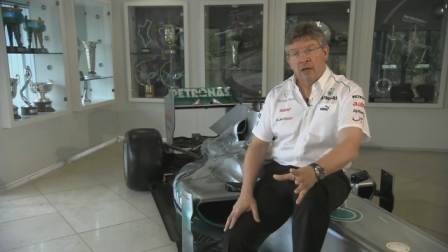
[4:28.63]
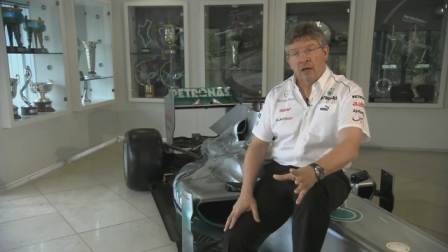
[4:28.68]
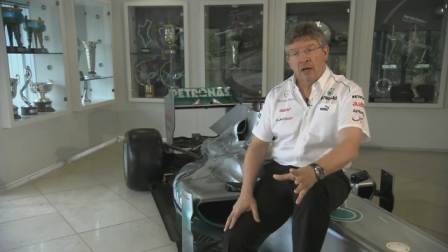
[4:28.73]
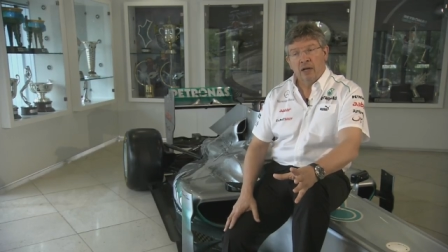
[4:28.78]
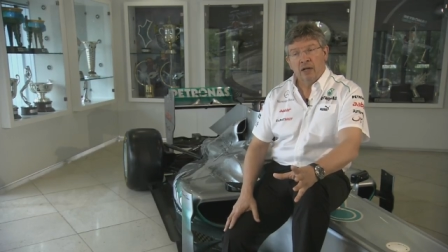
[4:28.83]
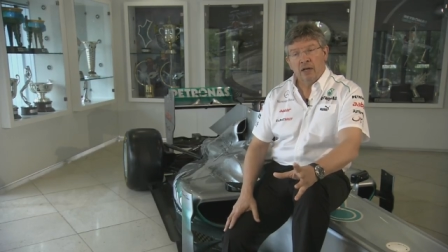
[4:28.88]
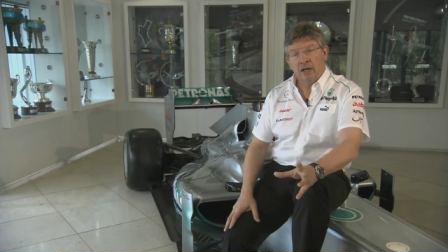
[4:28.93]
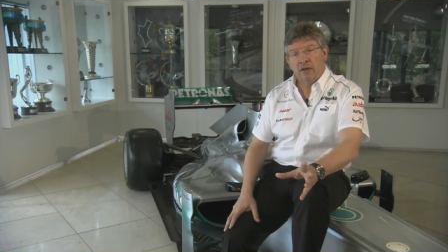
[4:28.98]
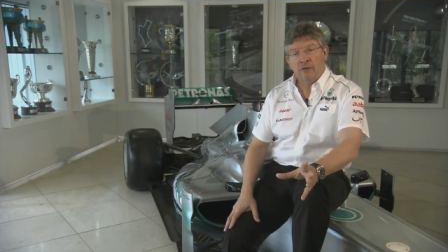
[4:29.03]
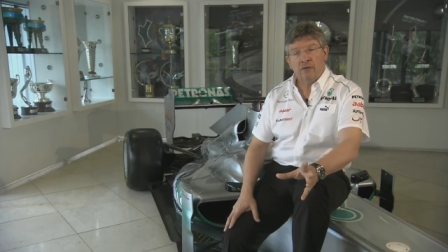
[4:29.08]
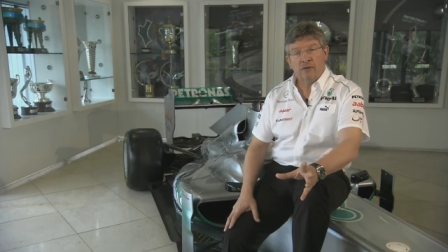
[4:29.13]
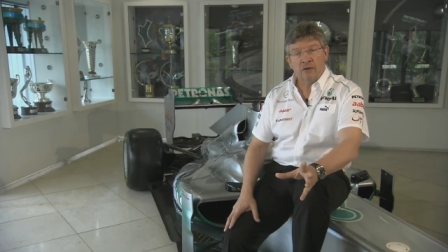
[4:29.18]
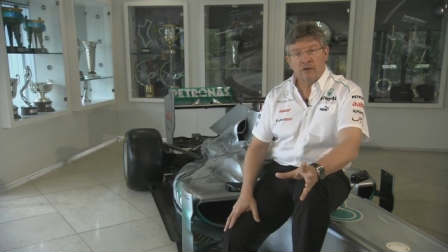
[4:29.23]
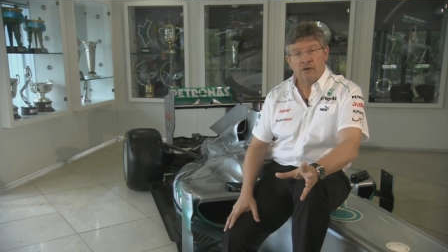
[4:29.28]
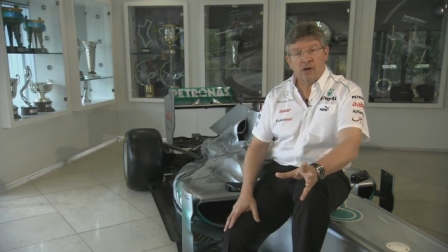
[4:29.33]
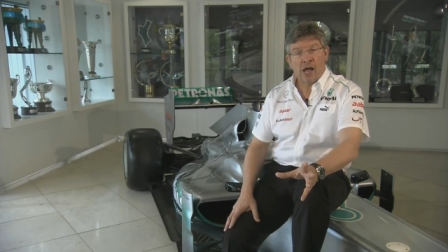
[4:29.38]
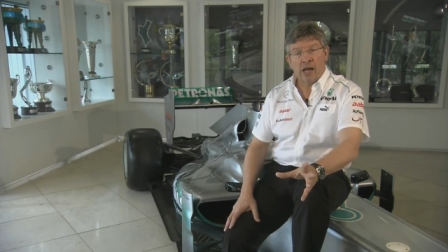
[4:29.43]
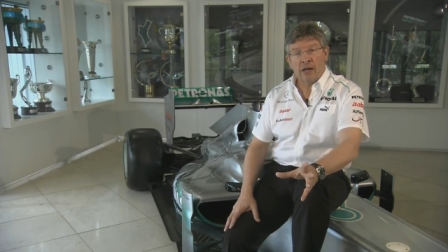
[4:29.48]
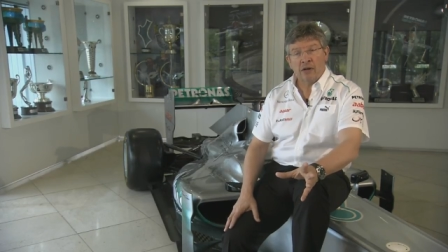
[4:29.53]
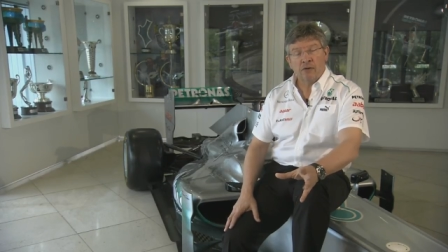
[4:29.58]
And it is the
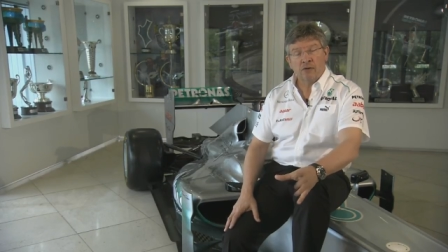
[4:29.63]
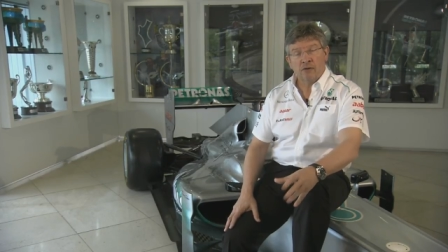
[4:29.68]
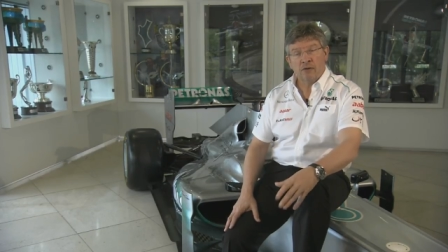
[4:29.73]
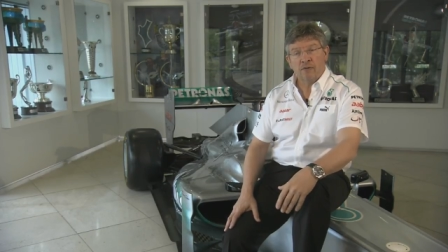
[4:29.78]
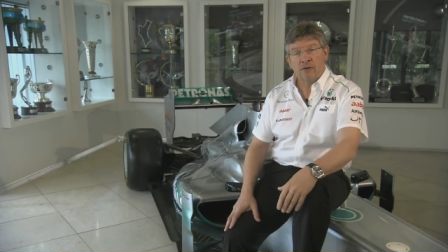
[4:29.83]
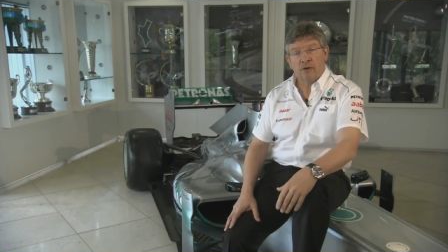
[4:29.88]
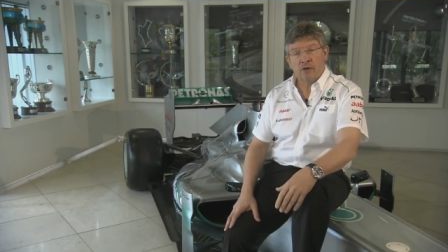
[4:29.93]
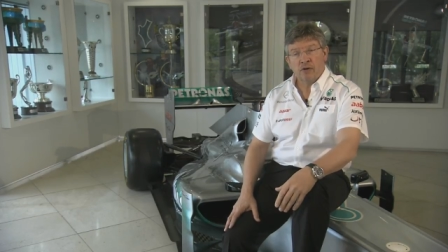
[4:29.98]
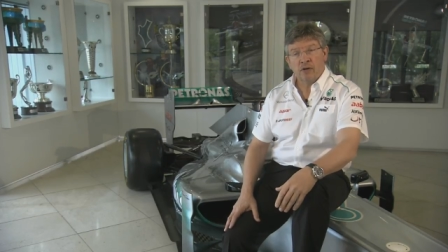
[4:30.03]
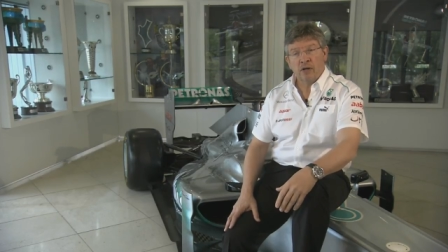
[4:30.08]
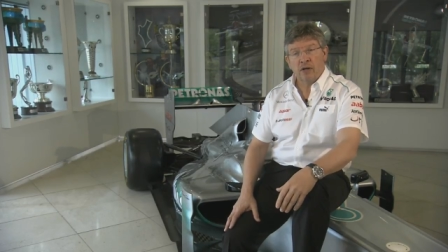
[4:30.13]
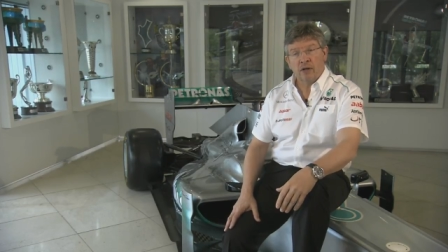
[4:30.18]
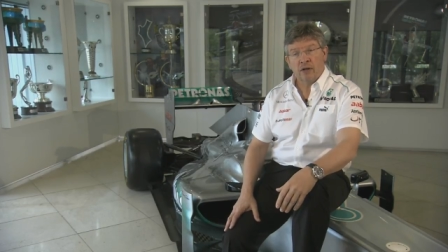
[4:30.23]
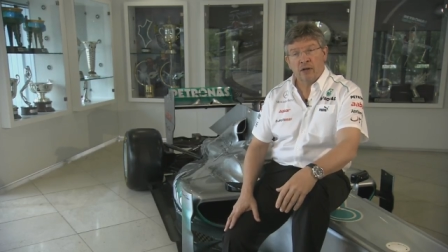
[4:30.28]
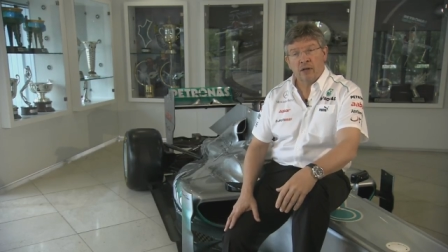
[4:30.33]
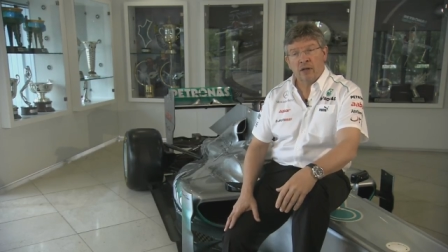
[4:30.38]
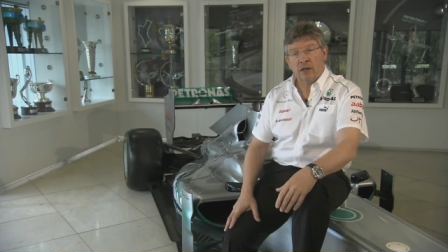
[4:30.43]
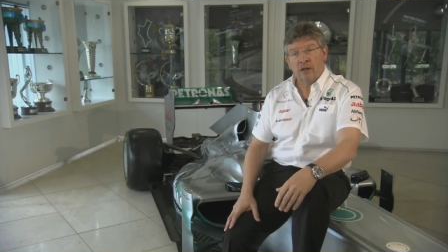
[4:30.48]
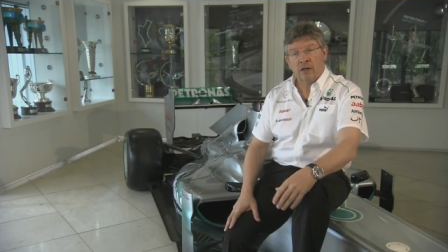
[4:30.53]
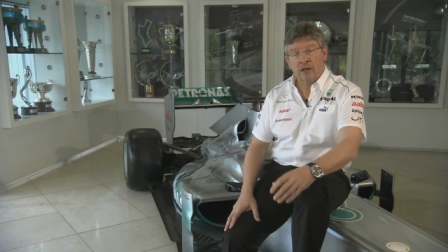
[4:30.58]
challenge of this year,
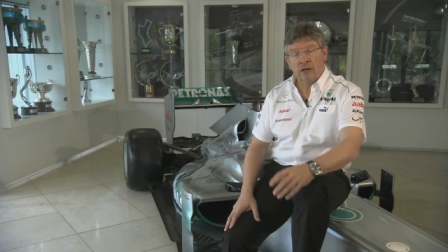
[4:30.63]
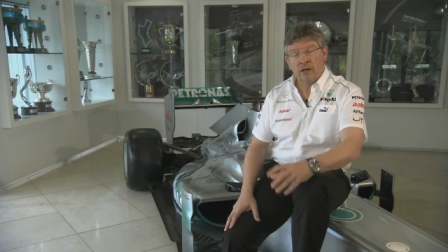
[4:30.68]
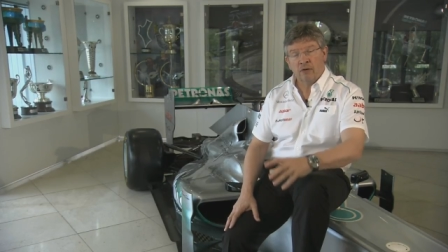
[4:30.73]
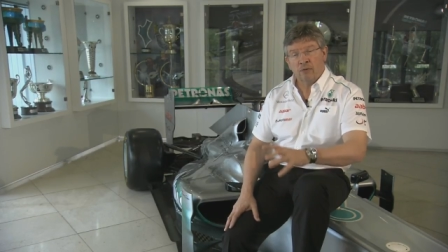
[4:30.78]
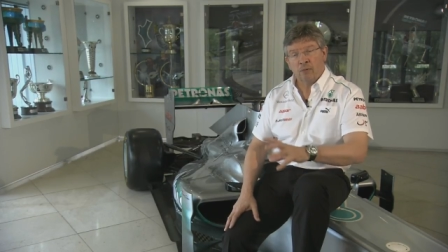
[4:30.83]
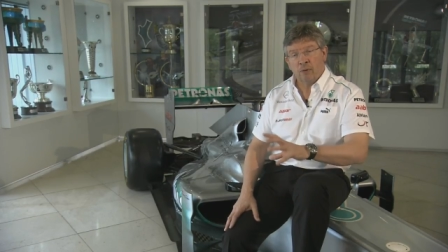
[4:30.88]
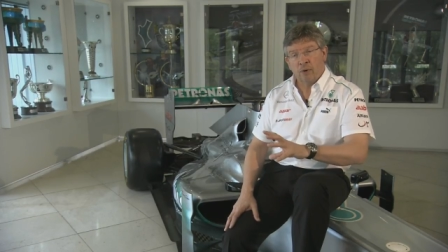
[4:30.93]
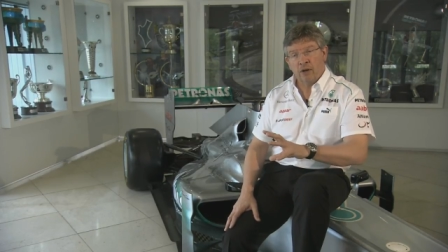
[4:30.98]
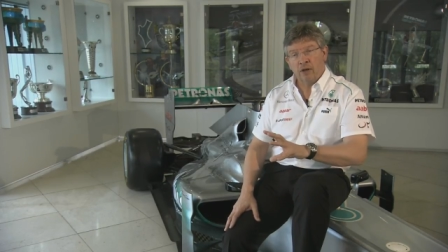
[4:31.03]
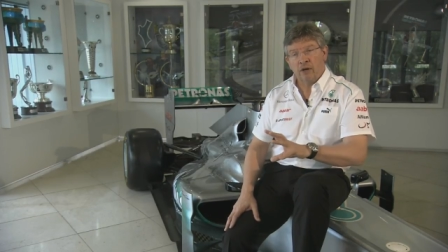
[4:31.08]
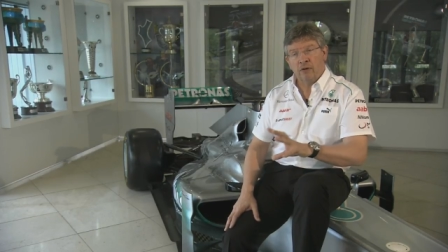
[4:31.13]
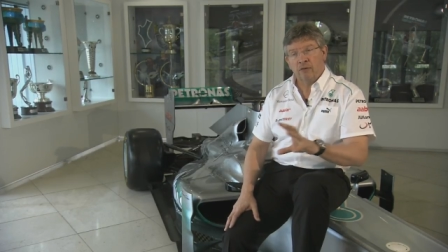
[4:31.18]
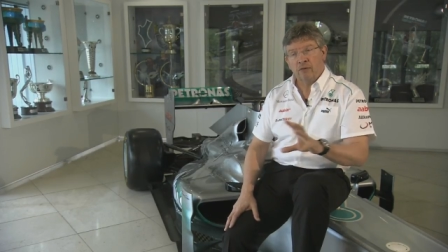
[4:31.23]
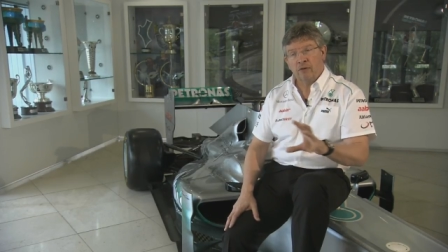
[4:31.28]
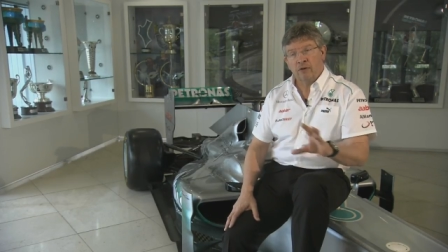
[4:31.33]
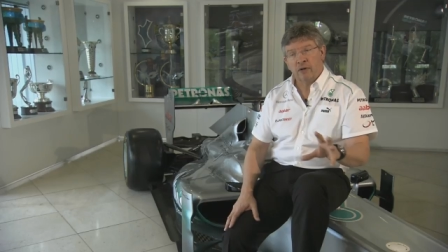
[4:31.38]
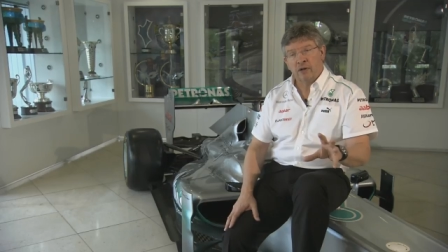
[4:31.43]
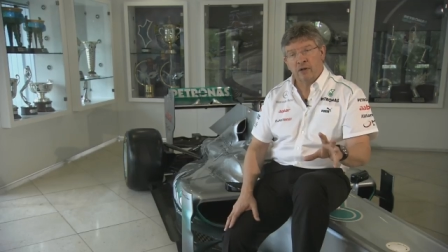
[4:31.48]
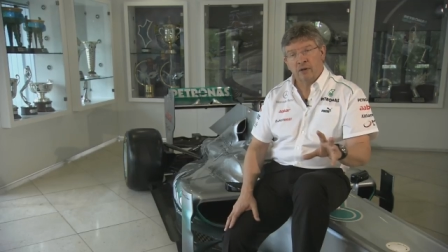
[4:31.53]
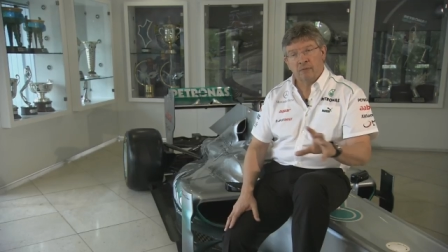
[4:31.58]
and I think that's why you've
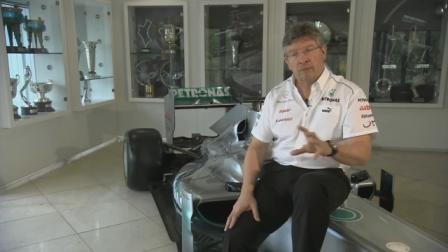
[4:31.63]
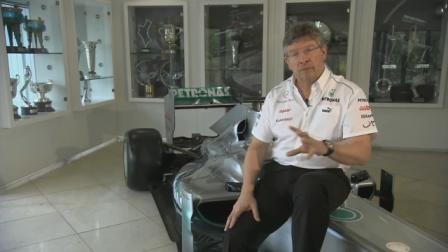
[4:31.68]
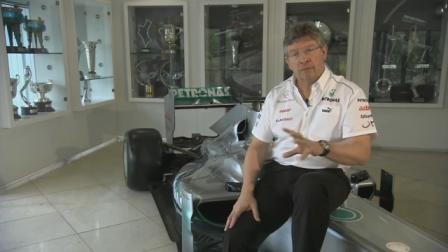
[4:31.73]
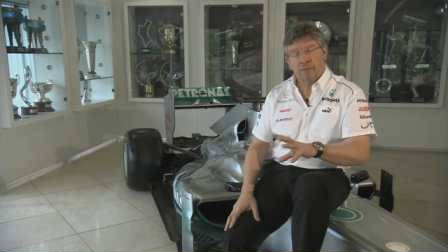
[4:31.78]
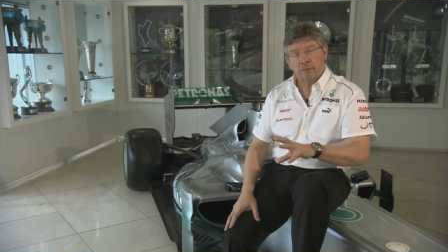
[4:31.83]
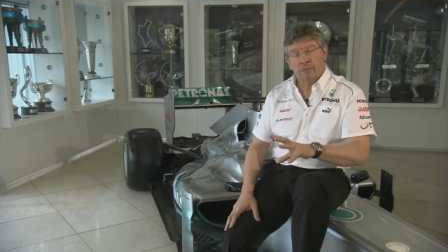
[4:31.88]
seen,